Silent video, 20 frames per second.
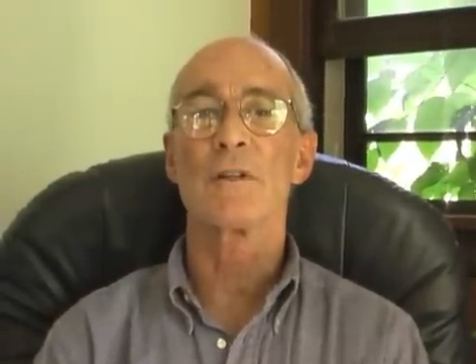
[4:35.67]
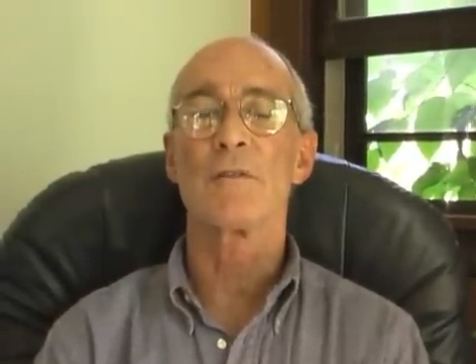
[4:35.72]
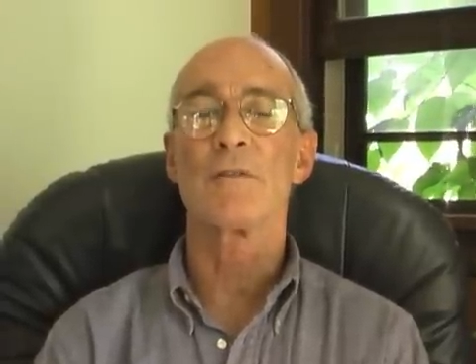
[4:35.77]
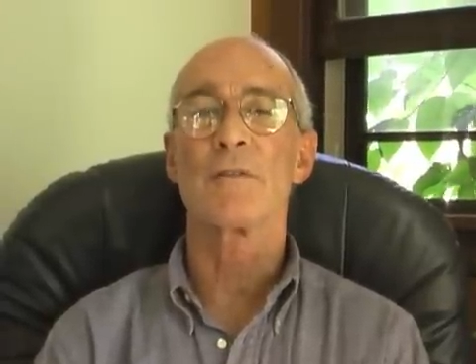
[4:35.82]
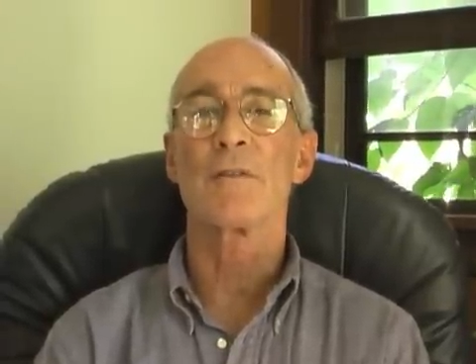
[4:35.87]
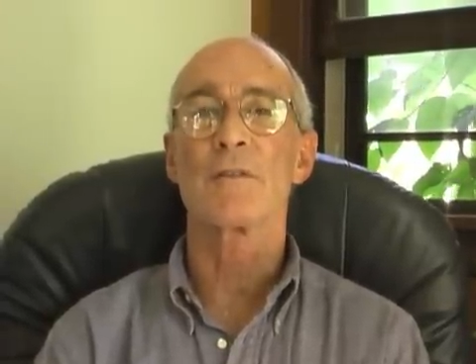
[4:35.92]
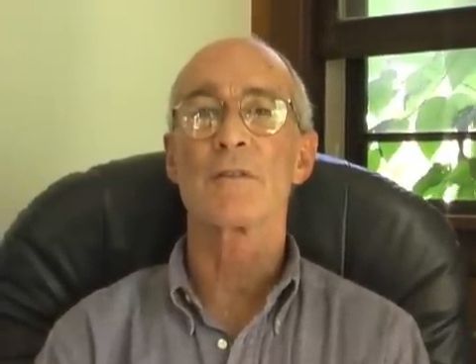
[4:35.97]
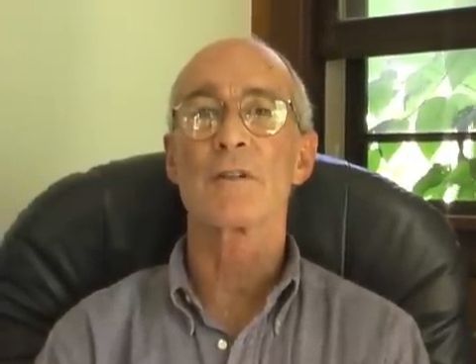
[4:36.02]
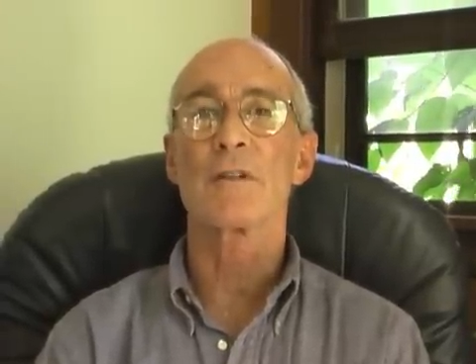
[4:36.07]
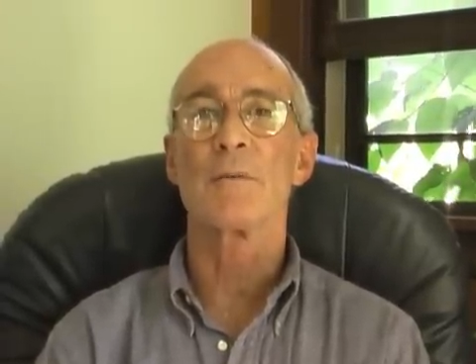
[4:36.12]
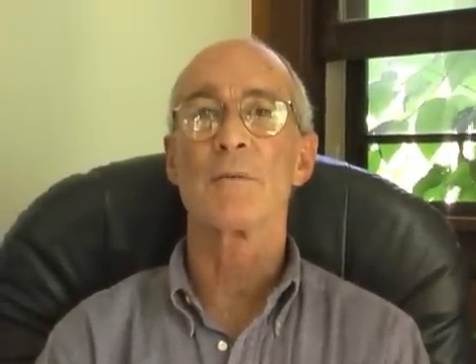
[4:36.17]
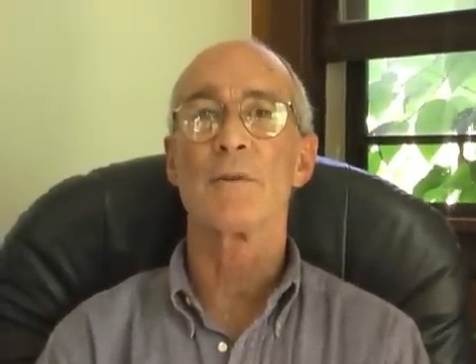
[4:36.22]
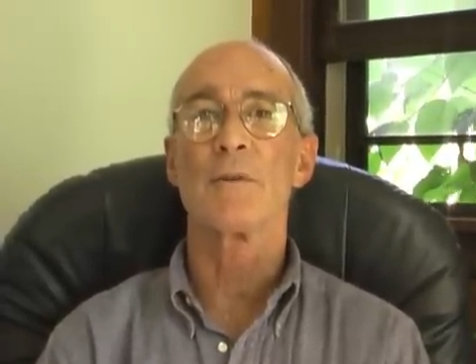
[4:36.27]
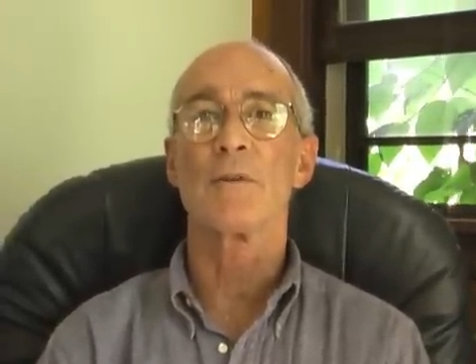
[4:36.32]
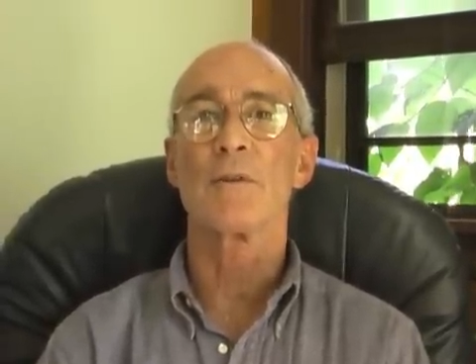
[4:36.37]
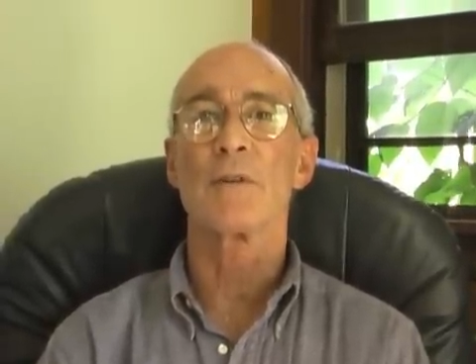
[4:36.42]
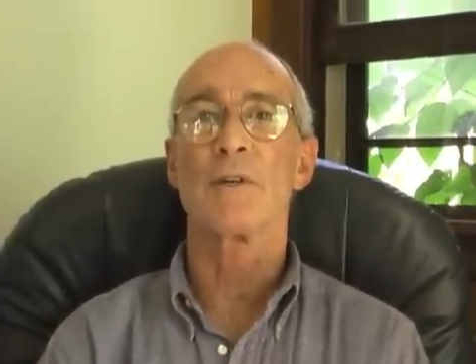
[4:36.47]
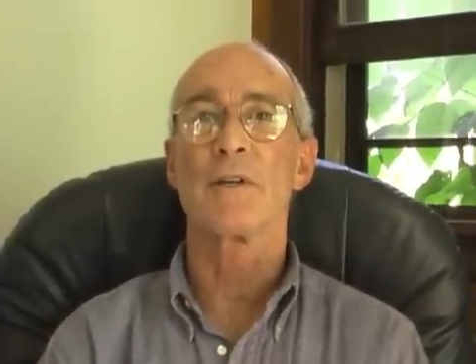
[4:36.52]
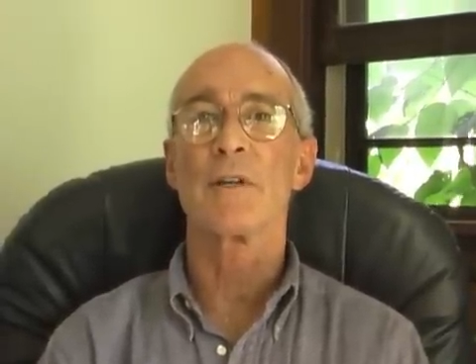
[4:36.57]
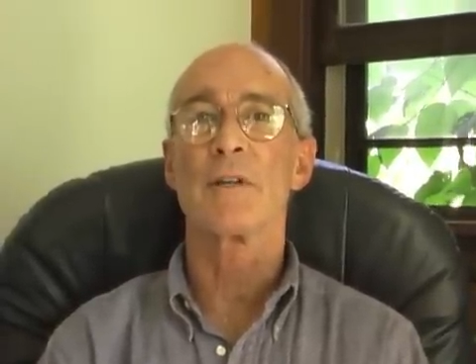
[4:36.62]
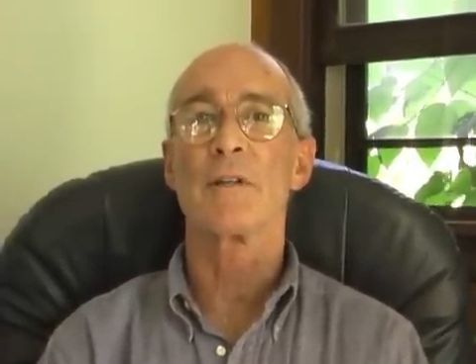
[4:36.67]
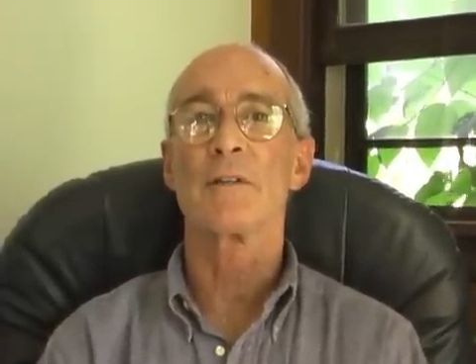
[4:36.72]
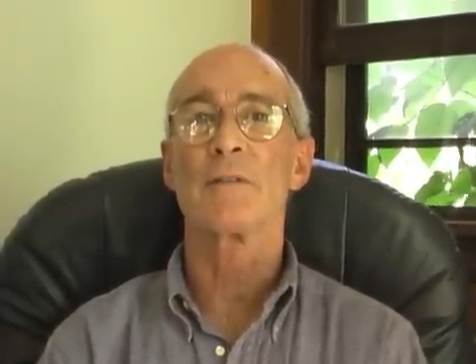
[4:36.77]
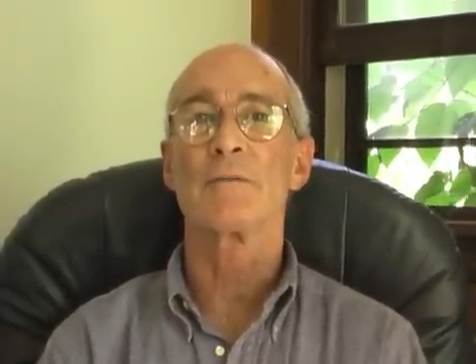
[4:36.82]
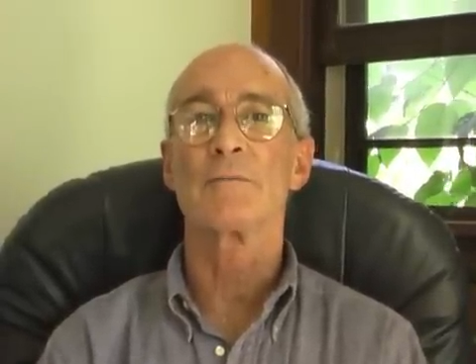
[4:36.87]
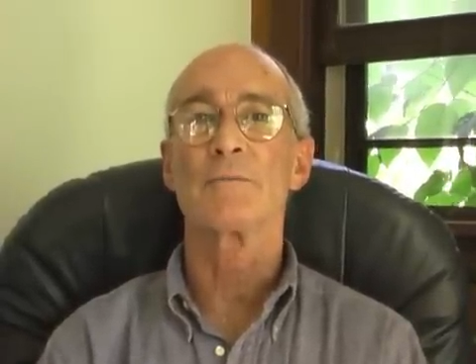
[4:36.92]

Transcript: everything's going to be okay.